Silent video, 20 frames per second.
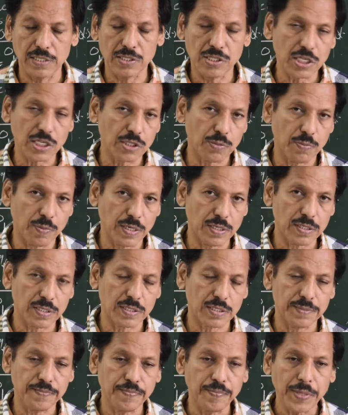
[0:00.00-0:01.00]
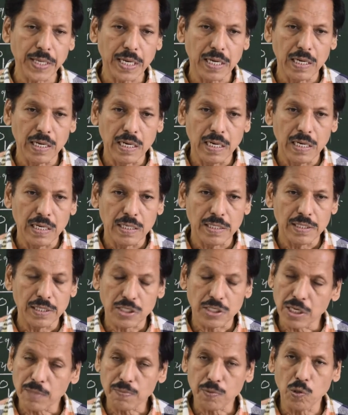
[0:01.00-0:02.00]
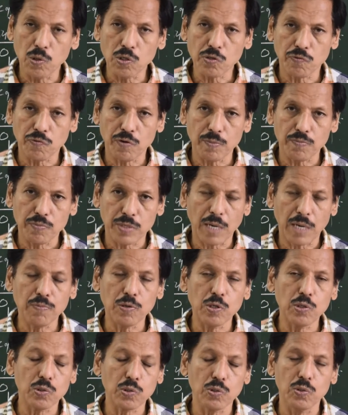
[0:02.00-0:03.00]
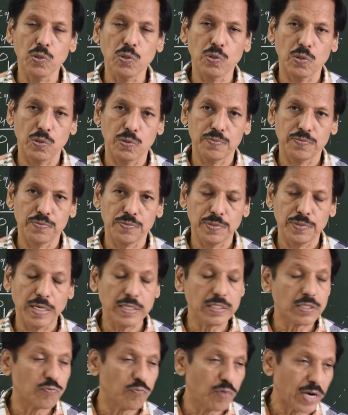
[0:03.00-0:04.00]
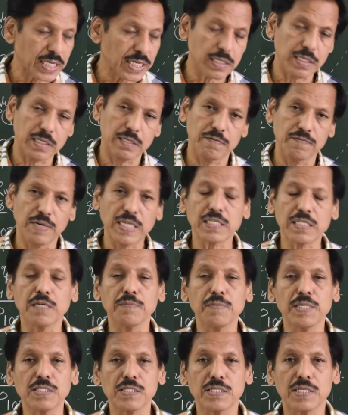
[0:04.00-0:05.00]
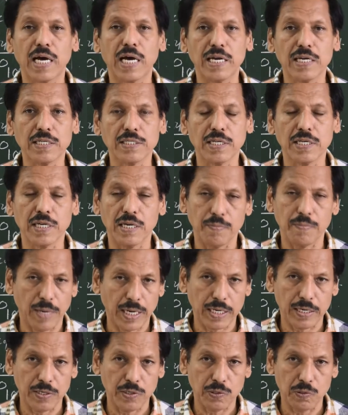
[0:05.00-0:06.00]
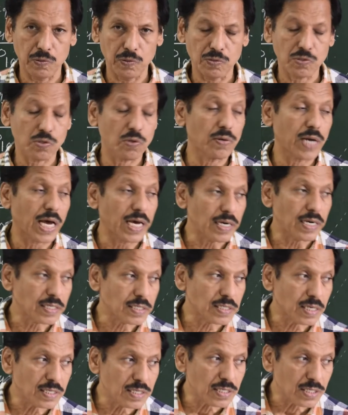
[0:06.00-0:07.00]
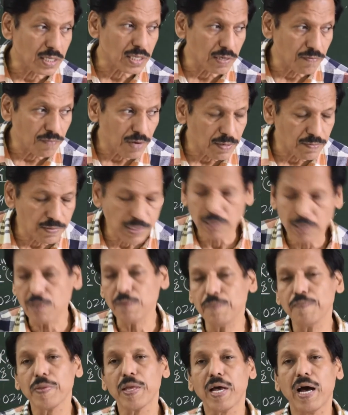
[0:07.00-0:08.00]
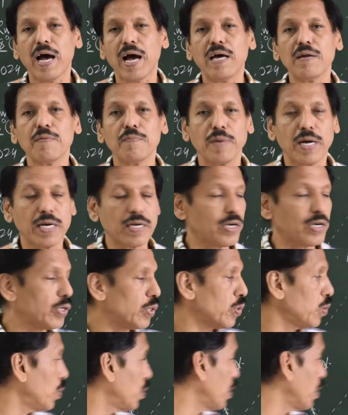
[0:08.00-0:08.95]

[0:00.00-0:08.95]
6 minutes. The ship goes from W to O. It's vector. Vector means direction and magnitude. So direction is 350 and magnitude